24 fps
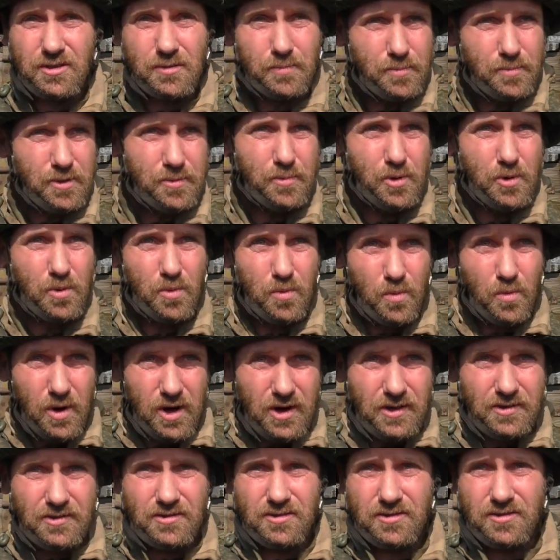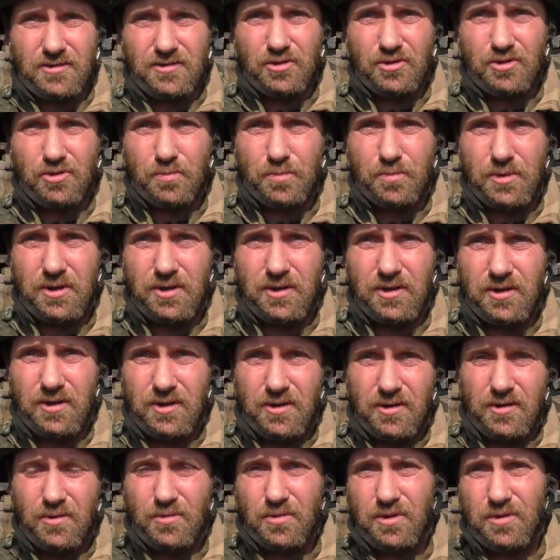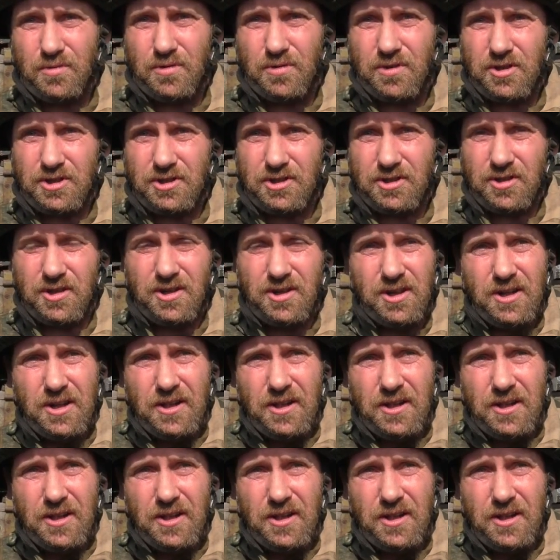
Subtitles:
The people want to be with Russia,